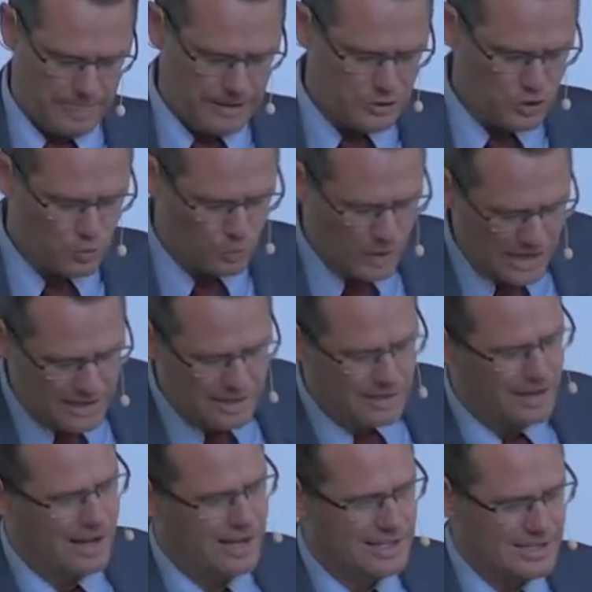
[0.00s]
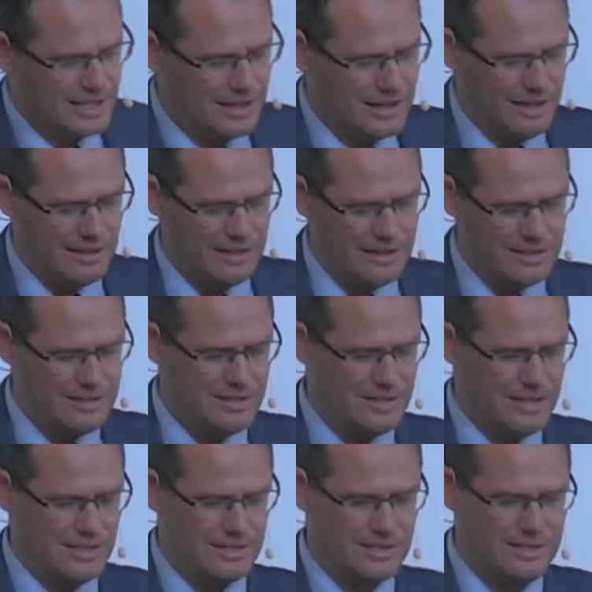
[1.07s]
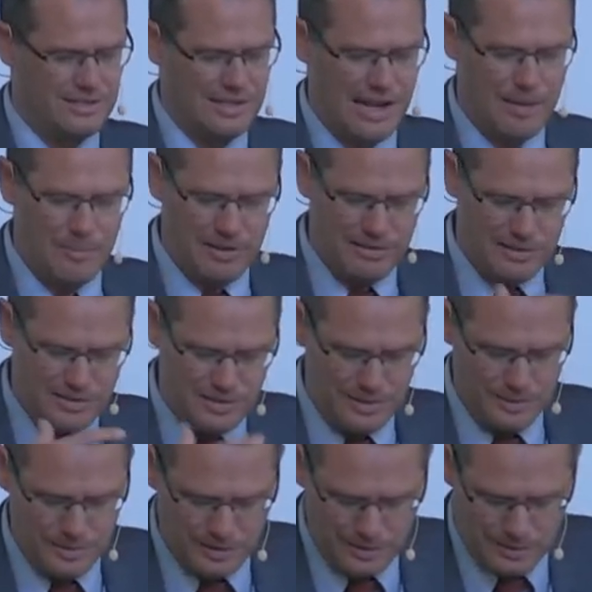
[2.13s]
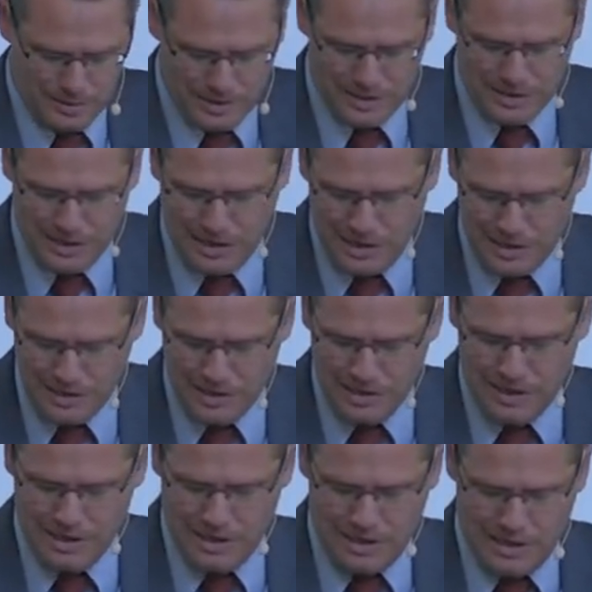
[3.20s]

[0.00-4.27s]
It's recognizing that this is a Sabbath to the Lord God.